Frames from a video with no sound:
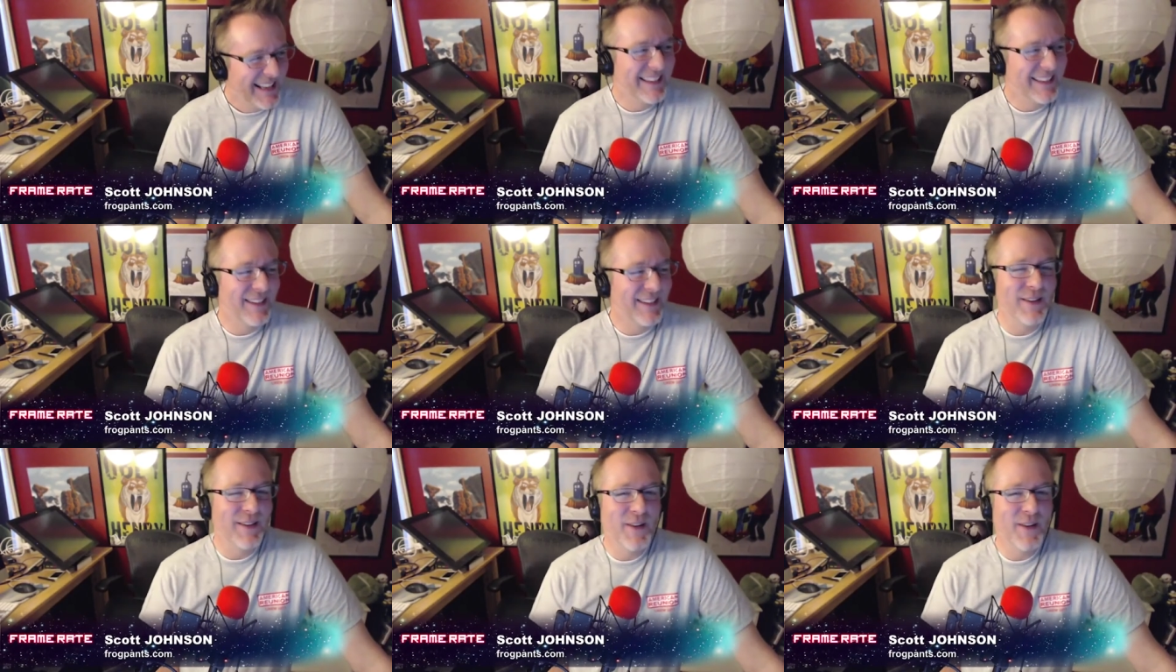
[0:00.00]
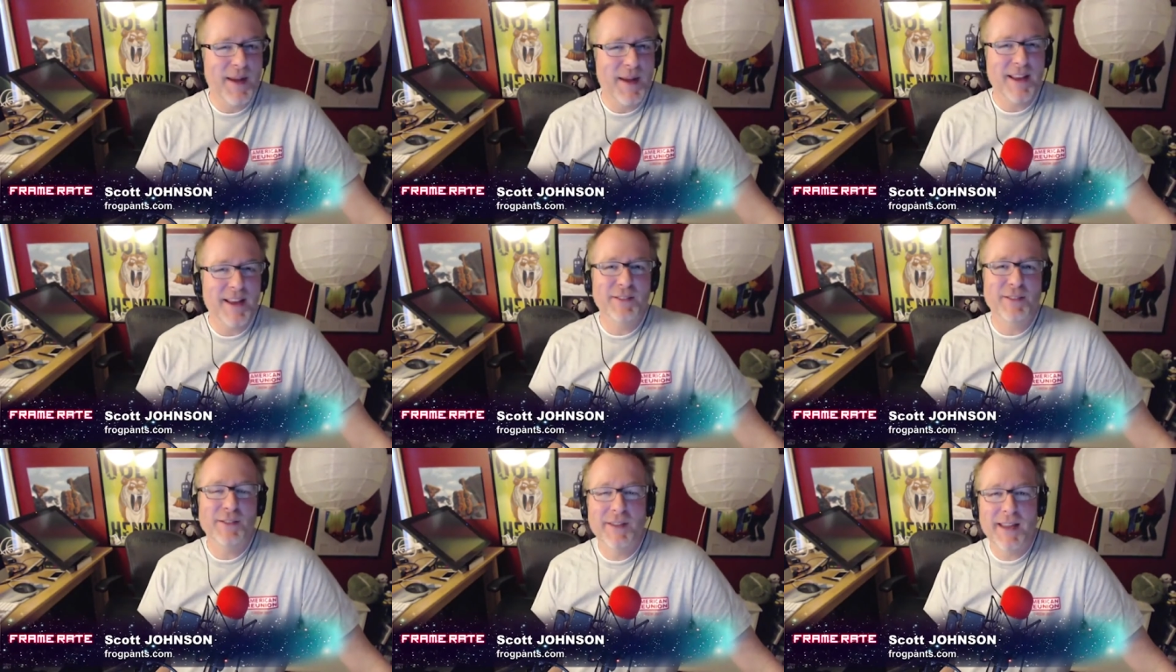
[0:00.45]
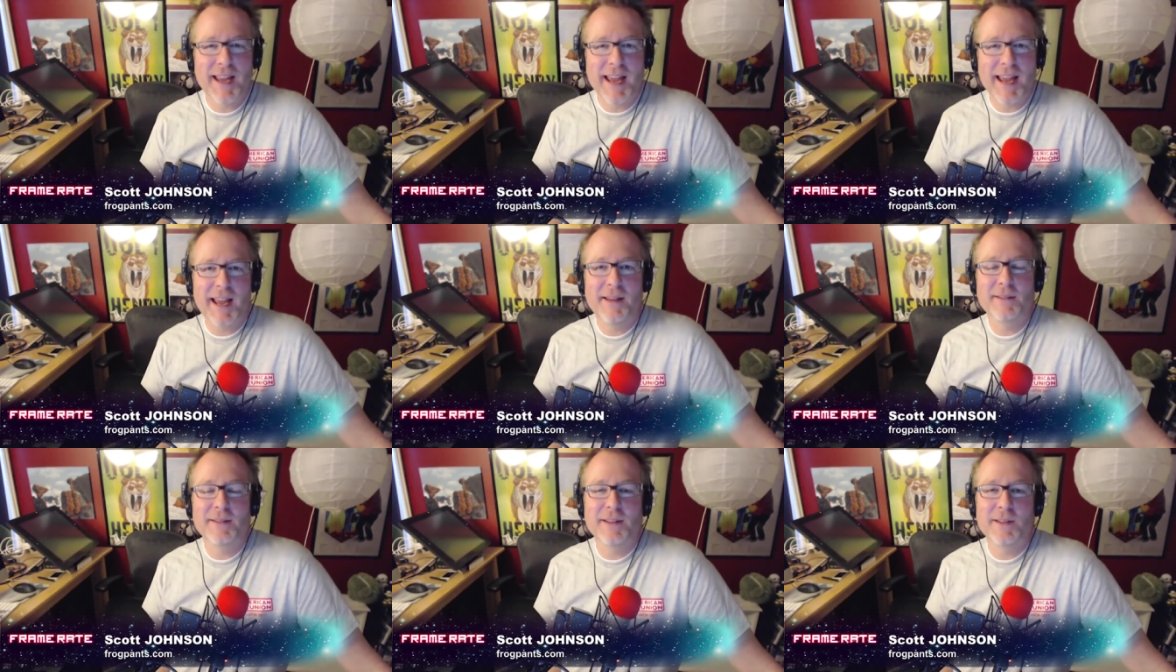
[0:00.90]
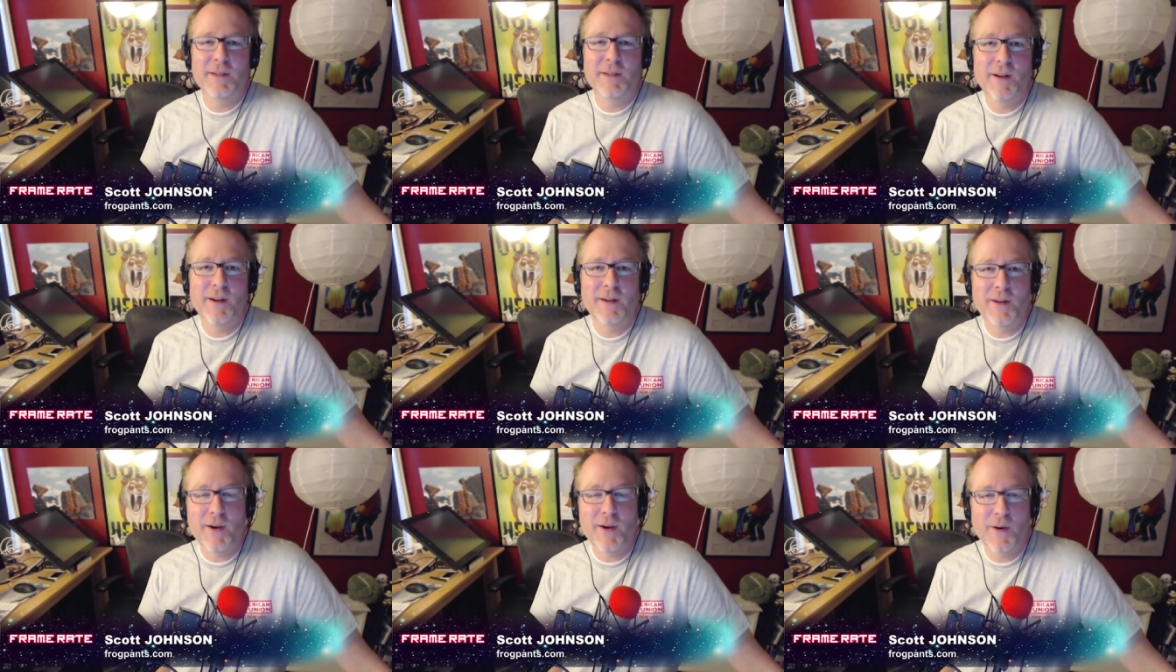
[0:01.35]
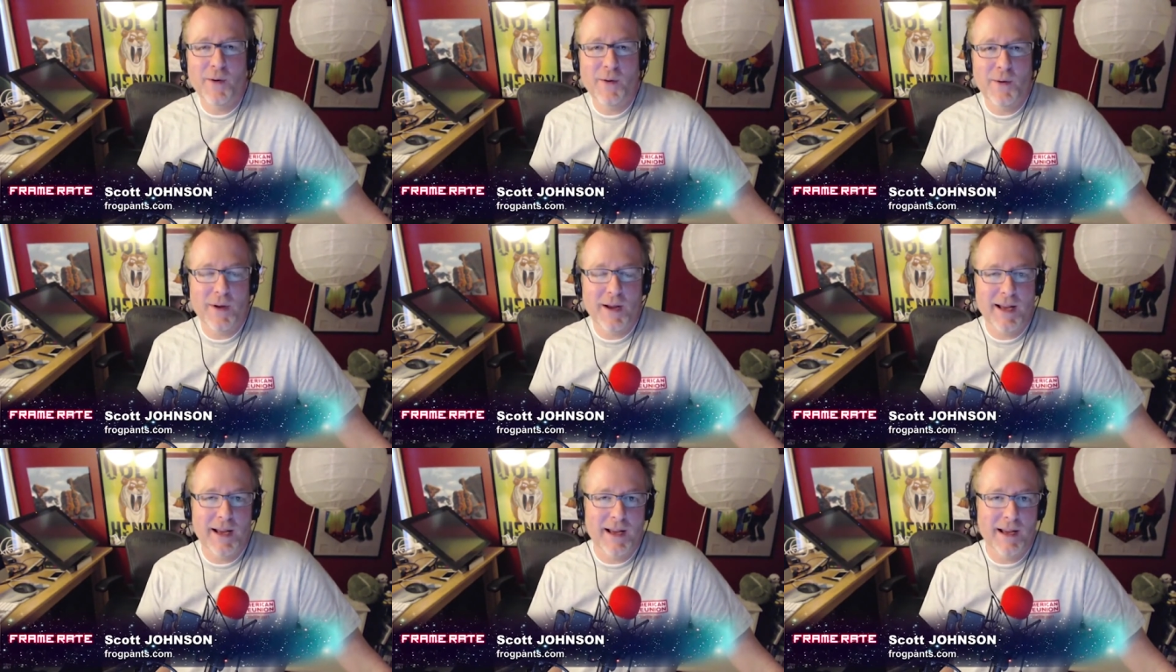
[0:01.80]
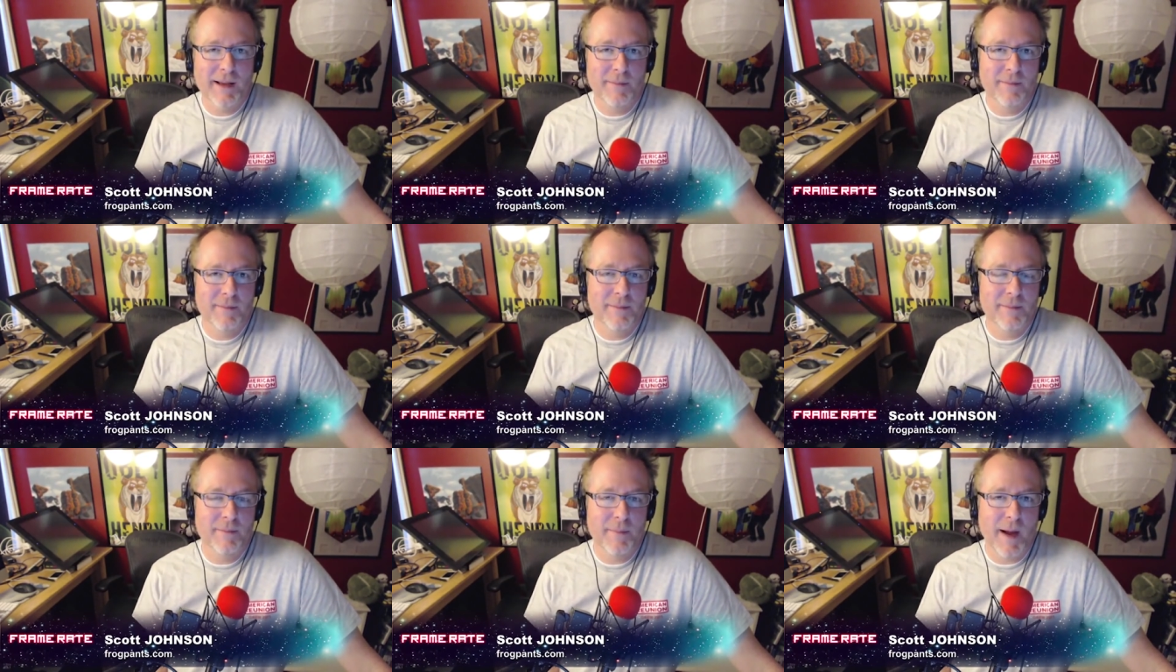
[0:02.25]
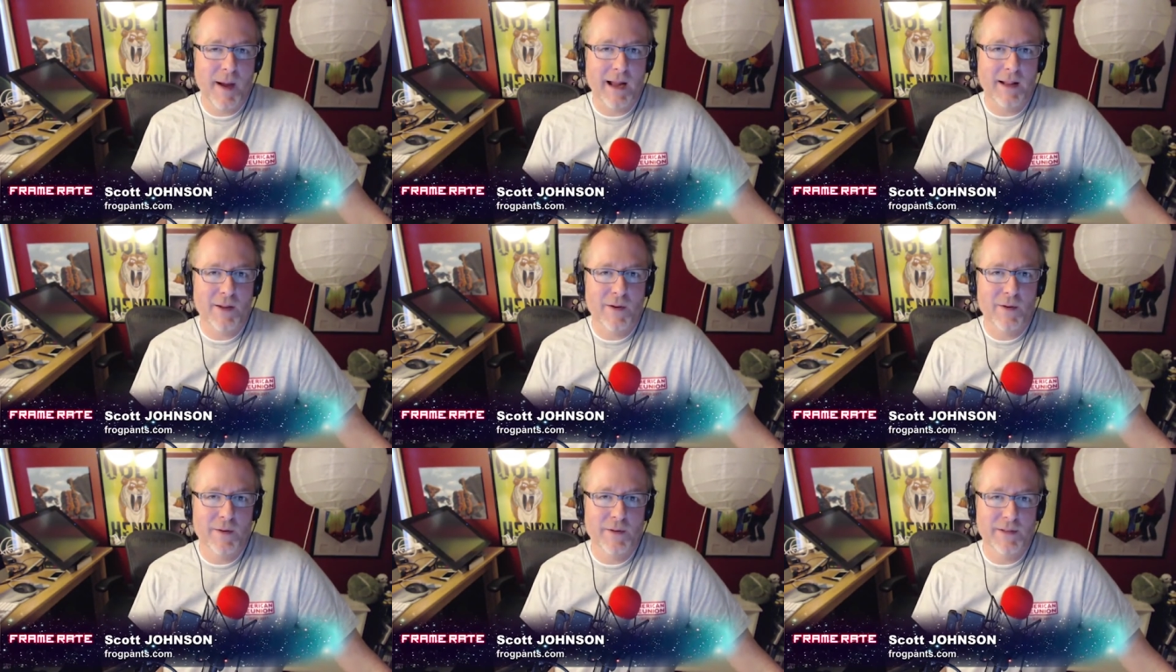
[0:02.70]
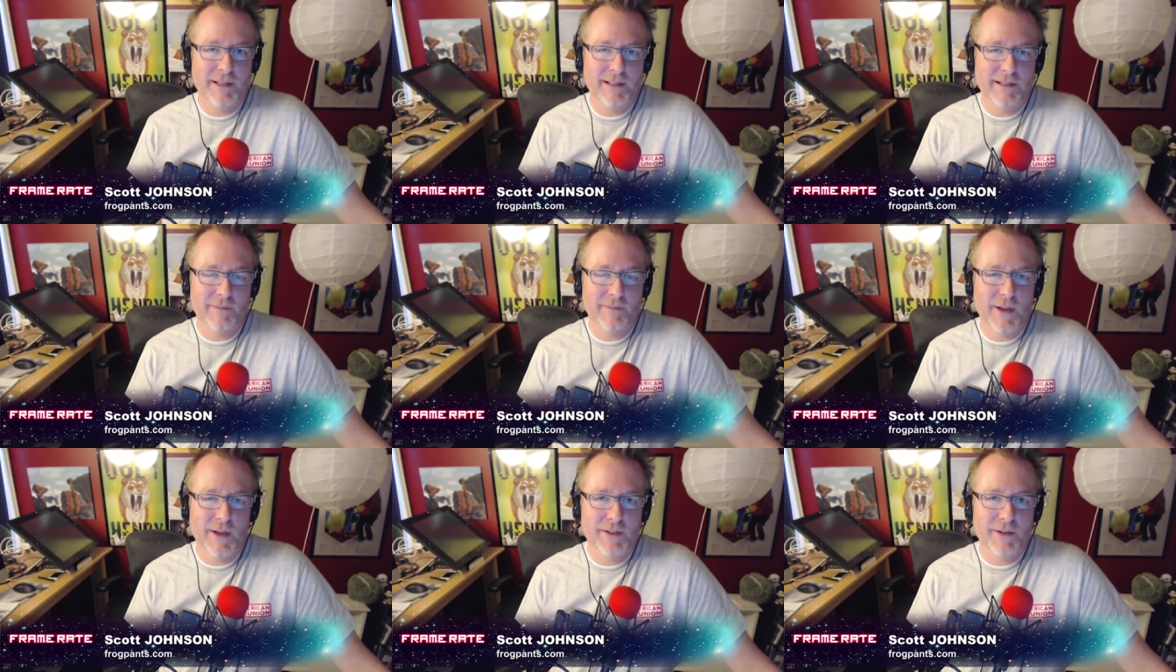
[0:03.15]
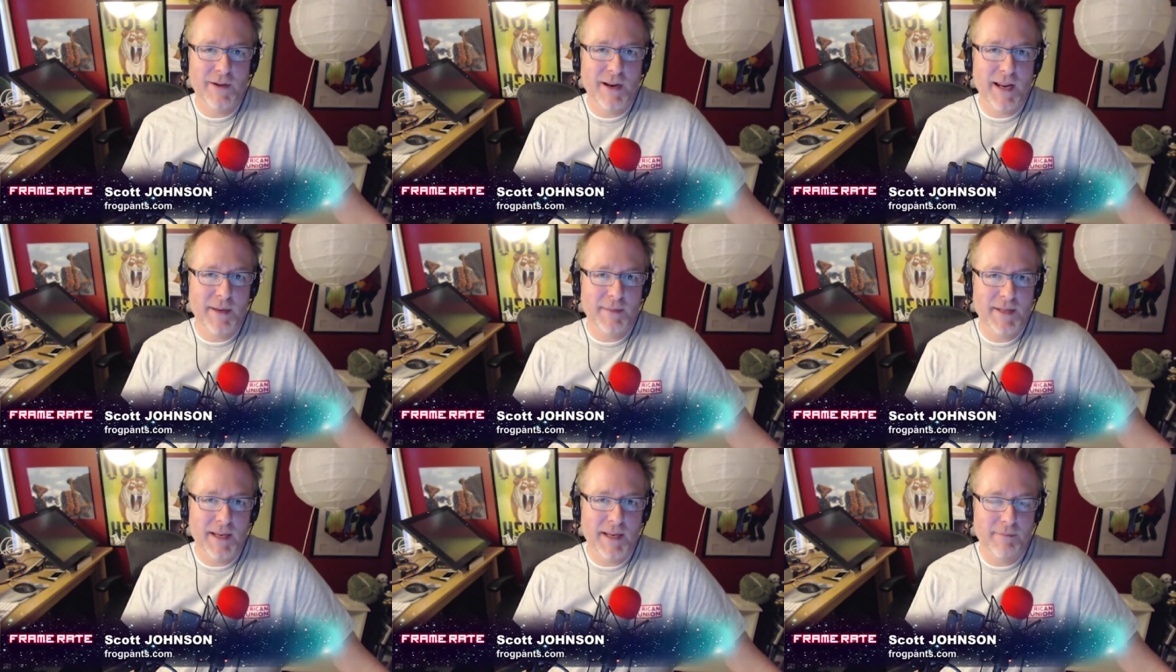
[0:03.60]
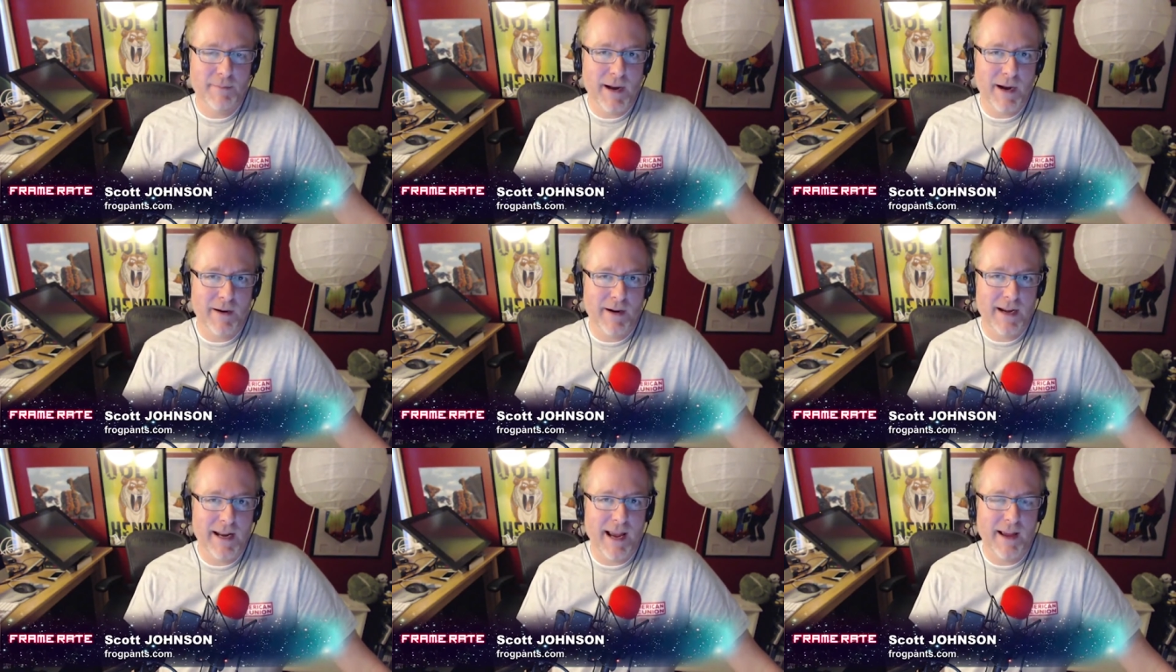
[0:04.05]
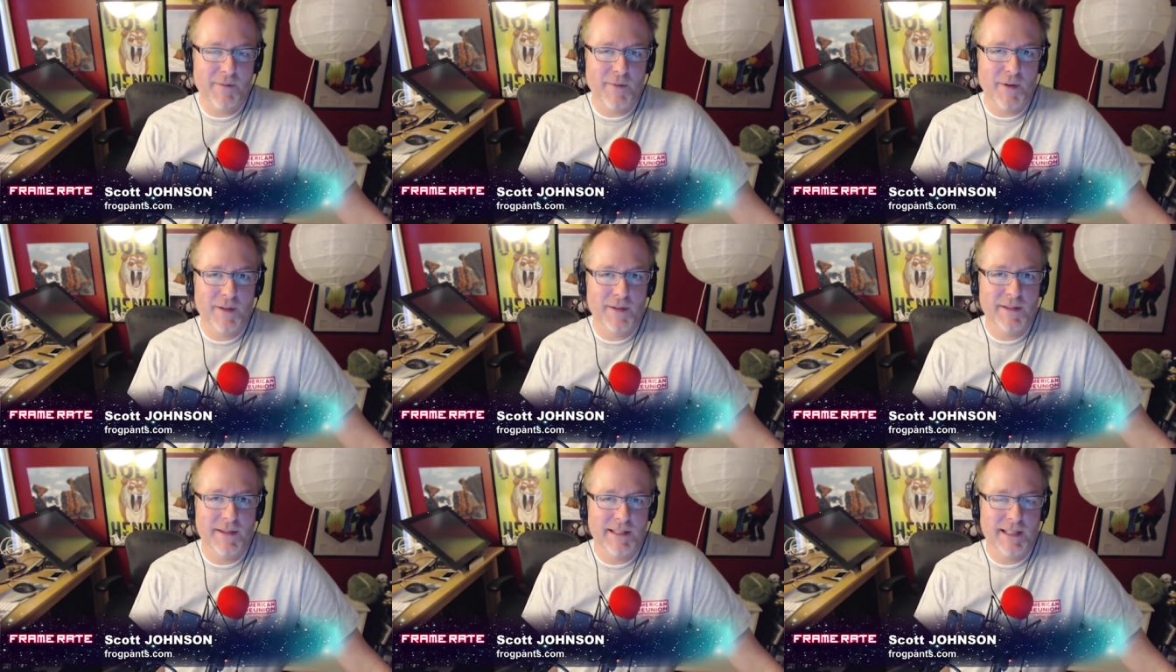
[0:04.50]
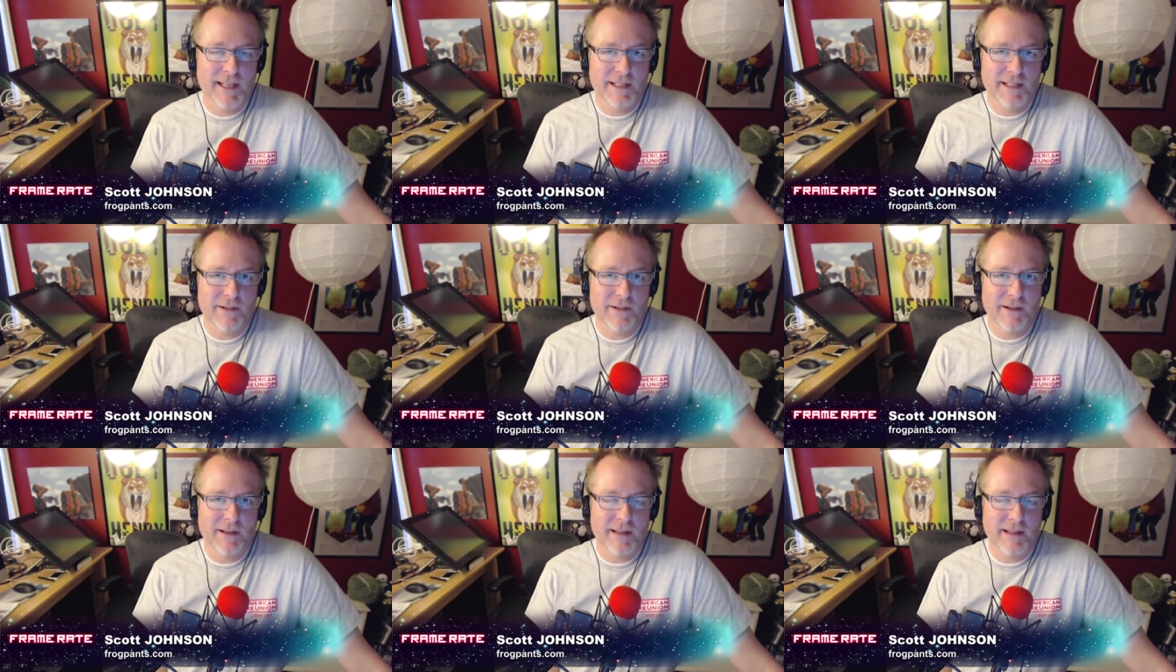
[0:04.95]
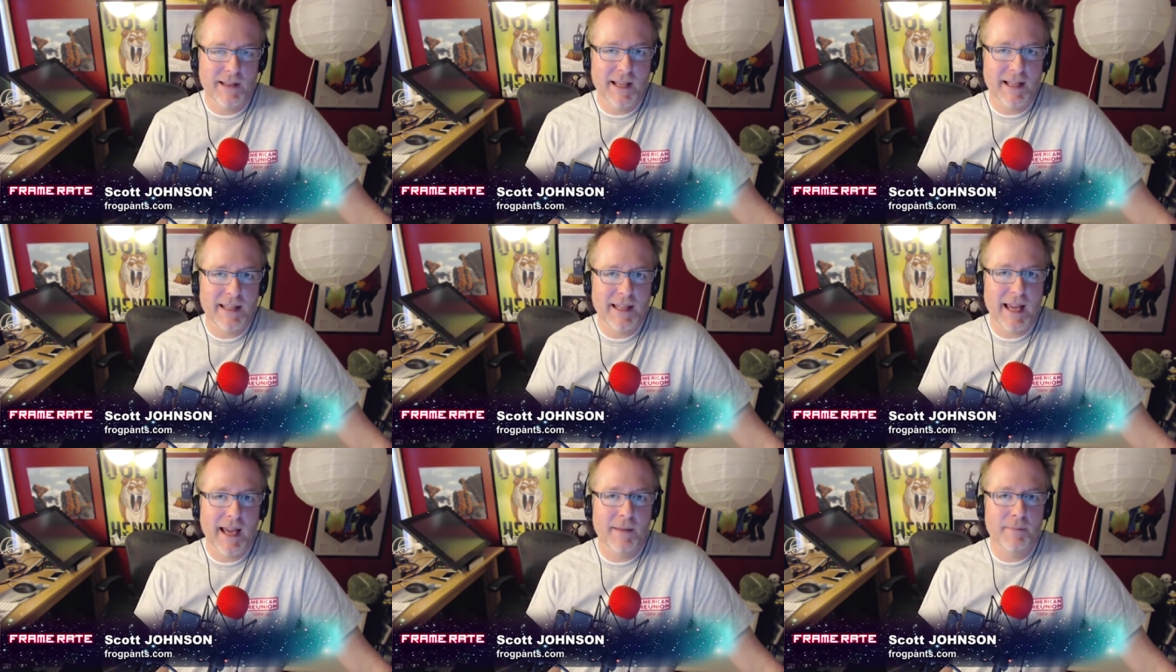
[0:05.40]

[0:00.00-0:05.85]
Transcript: there are no magical caves, and there are no uh, Paulos and what's her names getting buried halfway through the season or anything like that.